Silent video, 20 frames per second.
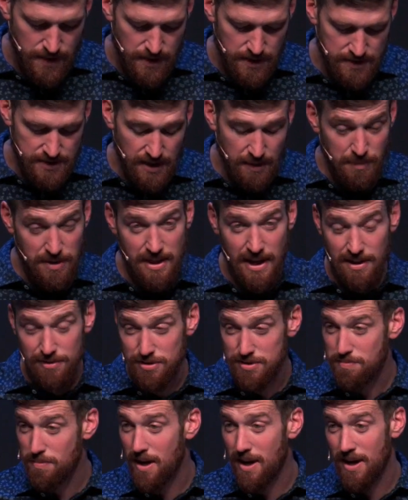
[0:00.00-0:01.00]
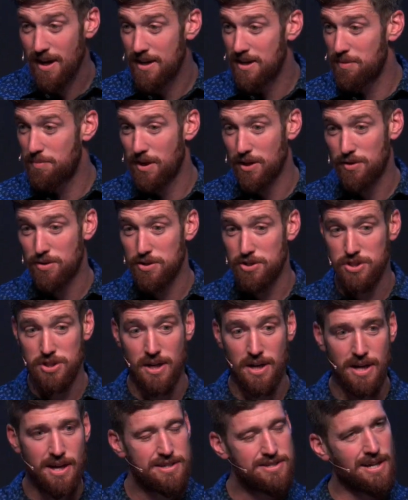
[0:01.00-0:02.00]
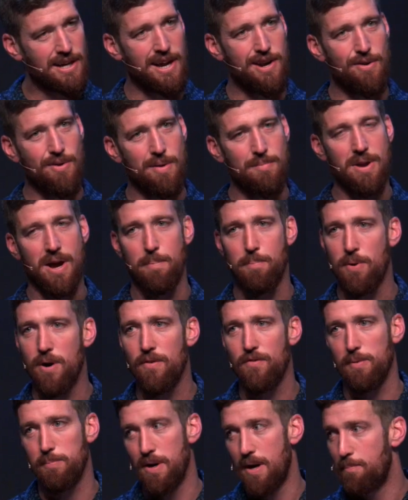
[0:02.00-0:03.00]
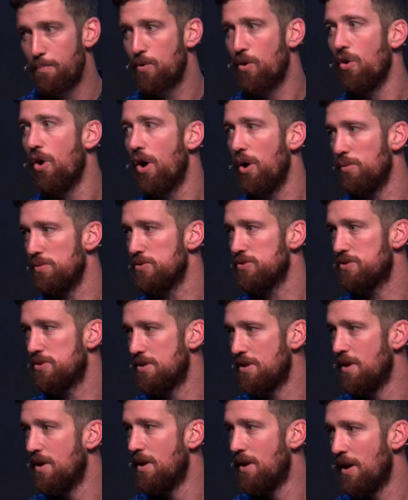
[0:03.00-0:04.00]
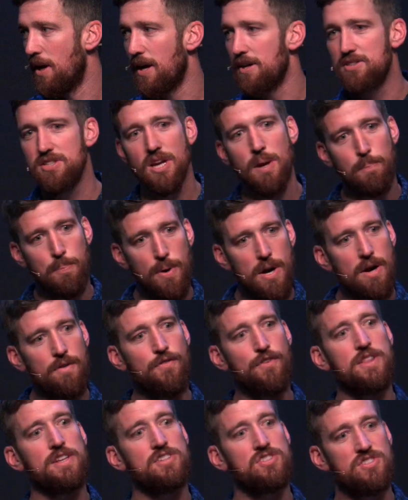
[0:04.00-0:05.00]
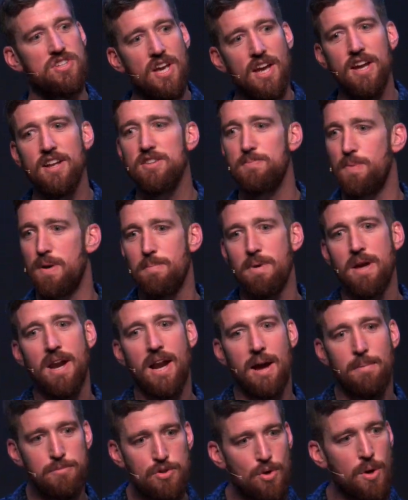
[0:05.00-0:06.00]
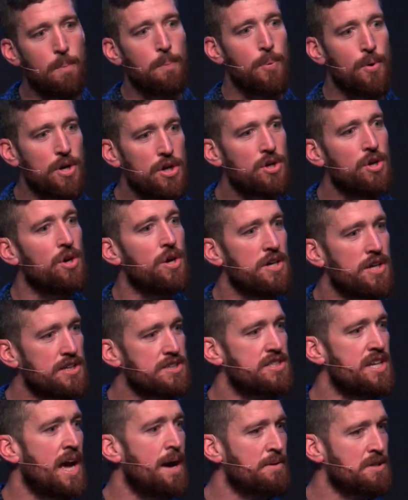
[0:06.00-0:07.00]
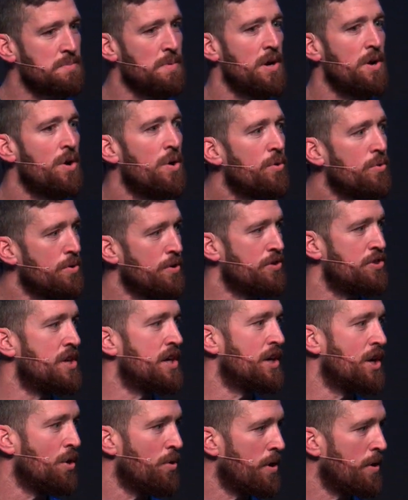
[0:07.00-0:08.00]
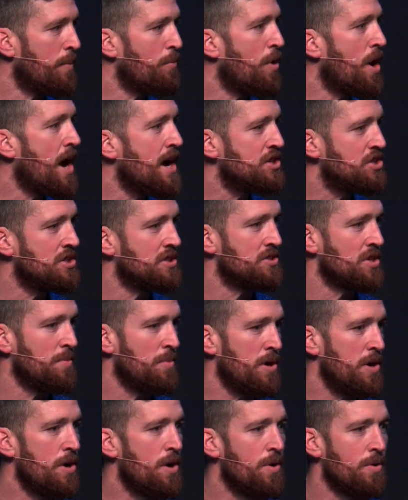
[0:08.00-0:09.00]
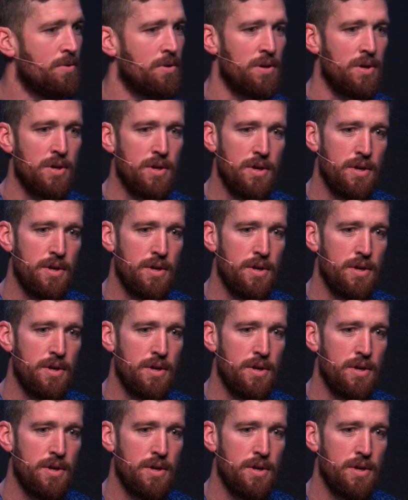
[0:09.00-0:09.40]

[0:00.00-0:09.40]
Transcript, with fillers: See, I mean, that was my idea about Christianity. I was like, I know I'm not perfect, but I'm close. I'll say a prayer for the sins, but man, I'm doing pretty good to establish my own little thing going. I'm righteous on my own.